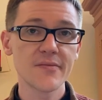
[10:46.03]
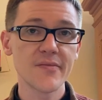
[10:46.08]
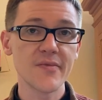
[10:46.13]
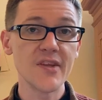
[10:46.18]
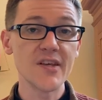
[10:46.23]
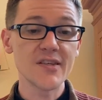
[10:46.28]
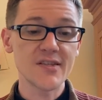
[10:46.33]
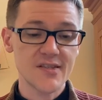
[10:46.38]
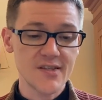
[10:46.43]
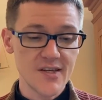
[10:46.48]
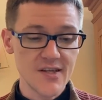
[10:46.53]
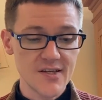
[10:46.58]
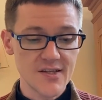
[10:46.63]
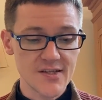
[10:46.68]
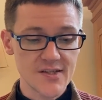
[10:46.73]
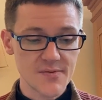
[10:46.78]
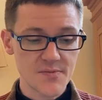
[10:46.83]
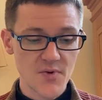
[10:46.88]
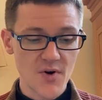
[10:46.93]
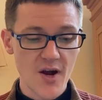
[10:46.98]
This
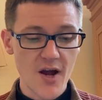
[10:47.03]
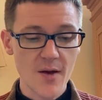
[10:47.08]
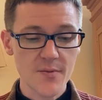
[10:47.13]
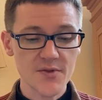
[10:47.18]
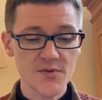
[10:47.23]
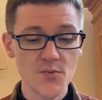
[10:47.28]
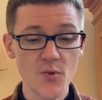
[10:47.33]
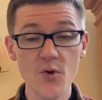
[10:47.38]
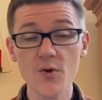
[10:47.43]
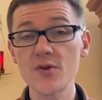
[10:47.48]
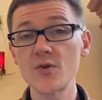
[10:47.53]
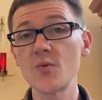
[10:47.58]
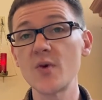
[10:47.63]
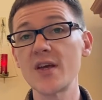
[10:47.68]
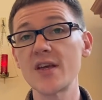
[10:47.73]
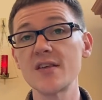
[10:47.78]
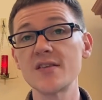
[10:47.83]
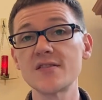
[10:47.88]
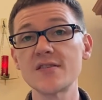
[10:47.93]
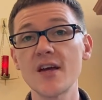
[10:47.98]
is perhaps more than
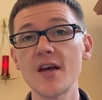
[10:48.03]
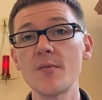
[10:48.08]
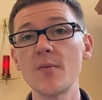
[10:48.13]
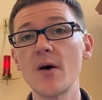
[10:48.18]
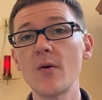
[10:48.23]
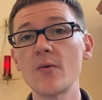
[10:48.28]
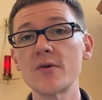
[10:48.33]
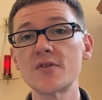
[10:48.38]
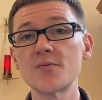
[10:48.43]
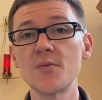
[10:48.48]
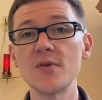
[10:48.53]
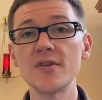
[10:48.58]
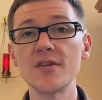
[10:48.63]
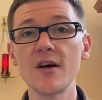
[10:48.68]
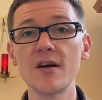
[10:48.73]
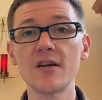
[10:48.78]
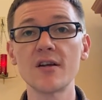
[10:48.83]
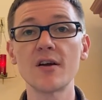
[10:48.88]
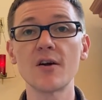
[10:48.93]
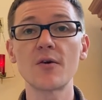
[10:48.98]
we can say about what's been
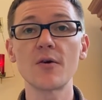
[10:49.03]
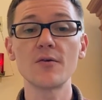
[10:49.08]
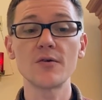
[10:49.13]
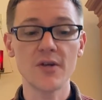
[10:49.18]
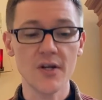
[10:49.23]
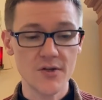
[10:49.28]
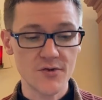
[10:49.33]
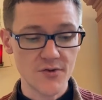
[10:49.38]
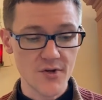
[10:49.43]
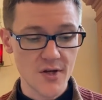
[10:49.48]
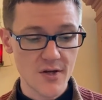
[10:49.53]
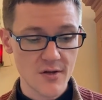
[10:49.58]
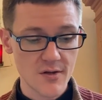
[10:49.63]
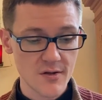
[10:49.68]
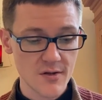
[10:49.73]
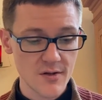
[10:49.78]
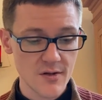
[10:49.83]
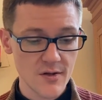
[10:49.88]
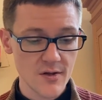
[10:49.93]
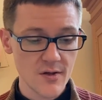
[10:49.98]
done in our own country
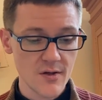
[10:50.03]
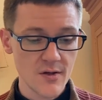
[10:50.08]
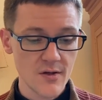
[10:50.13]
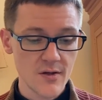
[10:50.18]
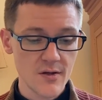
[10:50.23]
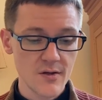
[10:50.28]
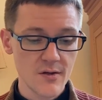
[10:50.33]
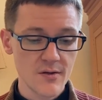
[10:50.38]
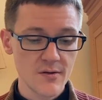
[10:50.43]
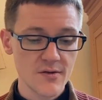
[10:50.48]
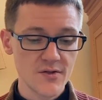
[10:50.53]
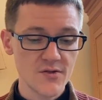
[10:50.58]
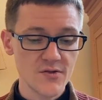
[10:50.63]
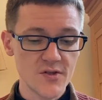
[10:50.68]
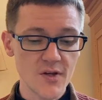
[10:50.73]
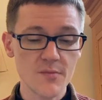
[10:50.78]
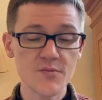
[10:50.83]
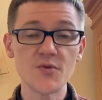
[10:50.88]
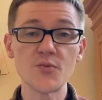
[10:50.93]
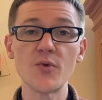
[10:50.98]
to
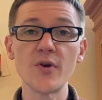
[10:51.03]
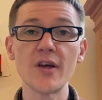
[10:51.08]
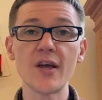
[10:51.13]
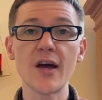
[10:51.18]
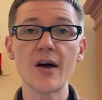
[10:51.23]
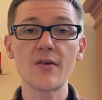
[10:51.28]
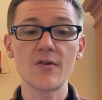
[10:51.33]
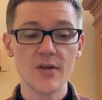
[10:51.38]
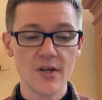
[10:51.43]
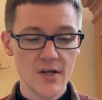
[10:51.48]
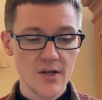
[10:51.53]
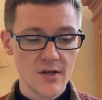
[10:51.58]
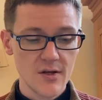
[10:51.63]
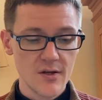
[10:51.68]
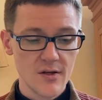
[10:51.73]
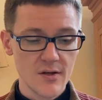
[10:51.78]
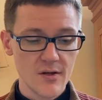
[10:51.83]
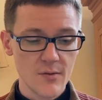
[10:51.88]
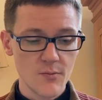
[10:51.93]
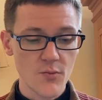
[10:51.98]
attempt to bring, out,
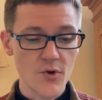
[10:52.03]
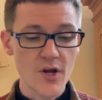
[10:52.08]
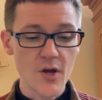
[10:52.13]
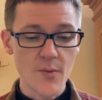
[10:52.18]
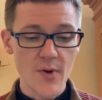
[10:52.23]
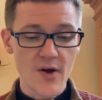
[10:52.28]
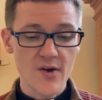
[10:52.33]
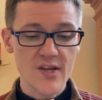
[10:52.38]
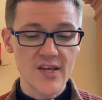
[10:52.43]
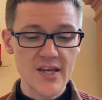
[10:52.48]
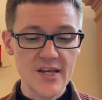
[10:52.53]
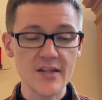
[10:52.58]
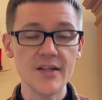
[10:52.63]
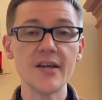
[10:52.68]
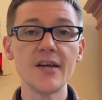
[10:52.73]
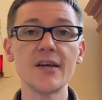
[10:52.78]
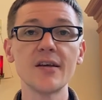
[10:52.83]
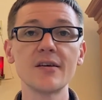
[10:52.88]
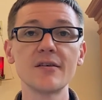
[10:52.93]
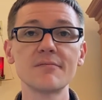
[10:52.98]
bring about
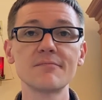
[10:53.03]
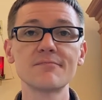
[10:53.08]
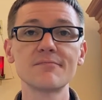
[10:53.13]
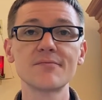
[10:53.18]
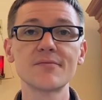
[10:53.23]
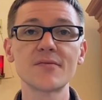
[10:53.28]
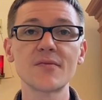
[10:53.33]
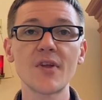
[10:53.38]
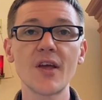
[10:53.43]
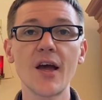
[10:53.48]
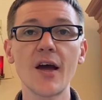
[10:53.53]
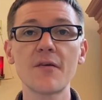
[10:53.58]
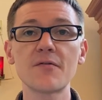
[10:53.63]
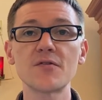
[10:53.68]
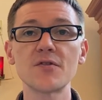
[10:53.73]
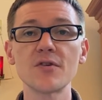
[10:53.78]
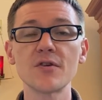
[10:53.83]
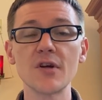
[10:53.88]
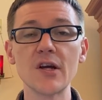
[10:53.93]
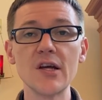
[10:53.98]
healing
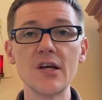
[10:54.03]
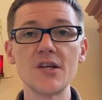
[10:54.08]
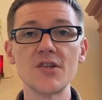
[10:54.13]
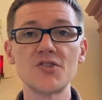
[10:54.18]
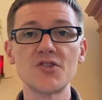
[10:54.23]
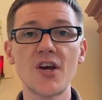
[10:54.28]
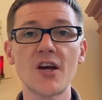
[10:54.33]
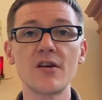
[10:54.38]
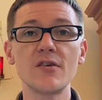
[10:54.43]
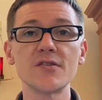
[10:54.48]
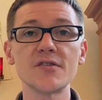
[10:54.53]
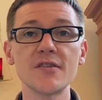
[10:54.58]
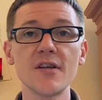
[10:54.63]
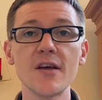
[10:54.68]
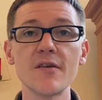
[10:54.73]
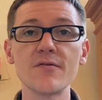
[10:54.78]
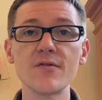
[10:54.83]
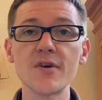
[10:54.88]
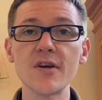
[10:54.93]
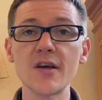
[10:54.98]
after chattel
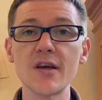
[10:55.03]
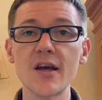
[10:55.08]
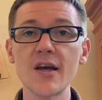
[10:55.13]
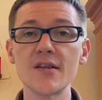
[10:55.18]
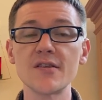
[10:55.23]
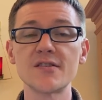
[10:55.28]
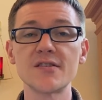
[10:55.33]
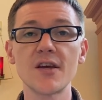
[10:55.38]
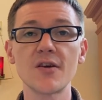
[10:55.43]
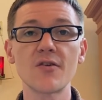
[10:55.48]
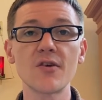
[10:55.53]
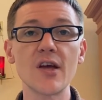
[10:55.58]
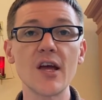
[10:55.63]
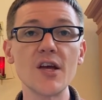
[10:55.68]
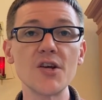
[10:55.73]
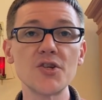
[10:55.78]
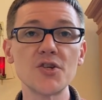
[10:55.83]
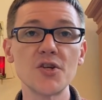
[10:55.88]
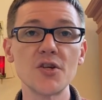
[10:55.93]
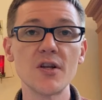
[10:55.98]
slavery and
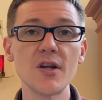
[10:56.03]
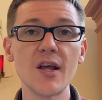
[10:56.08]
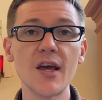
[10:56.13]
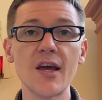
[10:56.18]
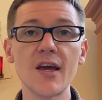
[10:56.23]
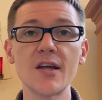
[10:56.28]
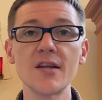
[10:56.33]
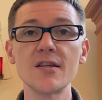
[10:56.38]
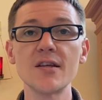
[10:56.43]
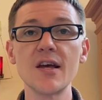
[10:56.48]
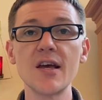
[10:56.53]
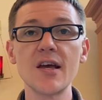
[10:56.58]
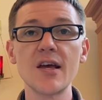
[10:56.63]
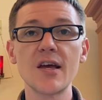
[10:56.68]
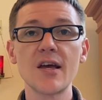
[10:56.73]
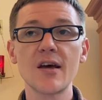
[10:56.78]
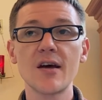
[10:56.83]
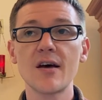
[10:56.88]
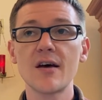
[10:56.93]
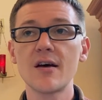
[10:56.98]
segregation and
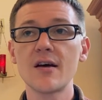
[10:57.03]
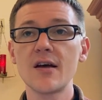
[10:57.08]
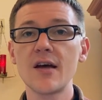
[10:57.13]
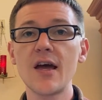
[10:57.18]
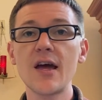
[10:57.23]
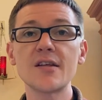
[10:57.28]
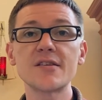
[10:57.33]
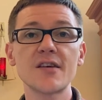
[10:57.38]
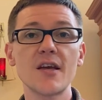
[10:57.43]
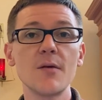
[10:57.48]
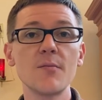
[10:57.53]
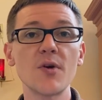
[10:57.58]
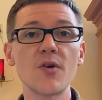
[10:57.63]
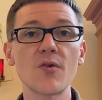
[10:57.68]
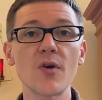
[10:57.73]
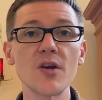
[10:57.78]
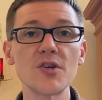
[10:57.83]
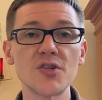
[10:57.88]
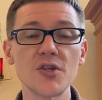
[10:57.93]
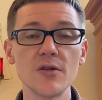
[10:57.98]
uh,
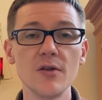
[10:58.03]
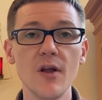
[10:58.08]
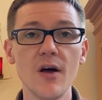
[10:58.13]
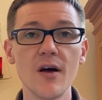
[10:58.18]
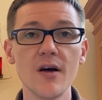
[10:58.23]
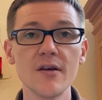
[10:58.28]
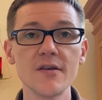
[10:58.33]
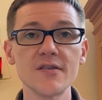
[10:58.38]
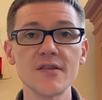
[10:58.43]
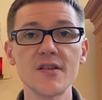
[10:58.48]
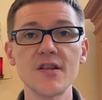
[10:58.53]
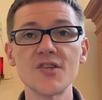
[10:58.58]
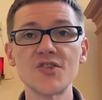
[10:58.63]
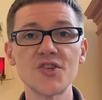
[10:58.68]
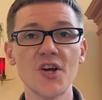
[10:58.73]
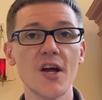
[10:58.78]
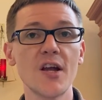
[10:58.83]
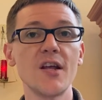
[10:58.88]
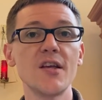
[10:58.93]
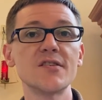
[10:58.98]
anti-immigration laws and the
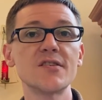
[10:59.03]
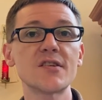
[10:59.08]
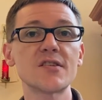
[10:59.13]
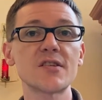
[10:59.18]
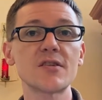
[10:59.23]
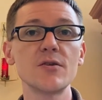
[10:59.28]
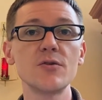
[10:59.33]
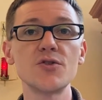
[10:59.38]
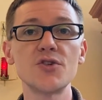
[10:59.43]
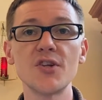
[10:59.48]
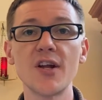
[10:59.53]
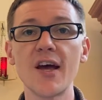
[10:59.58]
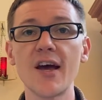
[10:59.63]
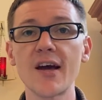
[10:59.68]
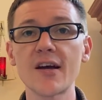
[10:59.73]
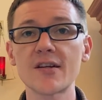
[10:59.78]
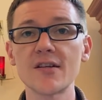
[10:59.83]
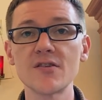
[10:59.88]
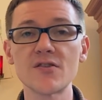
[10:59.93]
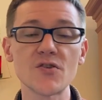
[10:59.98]
Chinese Exclusion
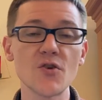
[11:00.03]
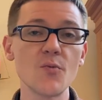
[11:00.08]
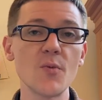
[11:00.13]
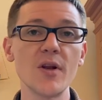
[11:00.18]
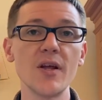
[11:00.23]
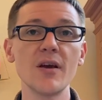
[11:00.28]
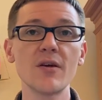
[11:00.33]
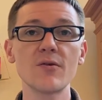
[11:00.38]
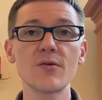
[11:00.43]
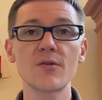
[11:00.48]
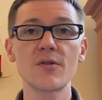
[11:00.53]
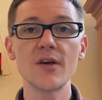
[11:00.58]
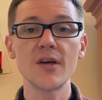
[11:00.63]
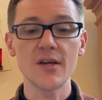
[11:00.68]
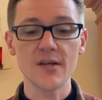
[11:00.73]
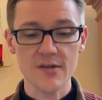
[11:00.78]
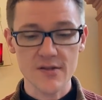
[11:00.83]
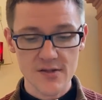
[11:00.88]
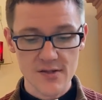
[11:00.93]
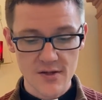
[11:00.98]
Act and so many other
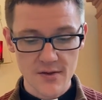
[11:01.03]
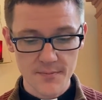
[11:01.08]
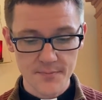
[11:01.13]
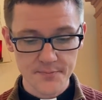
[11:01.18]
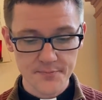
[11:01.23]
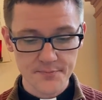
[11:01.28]
things.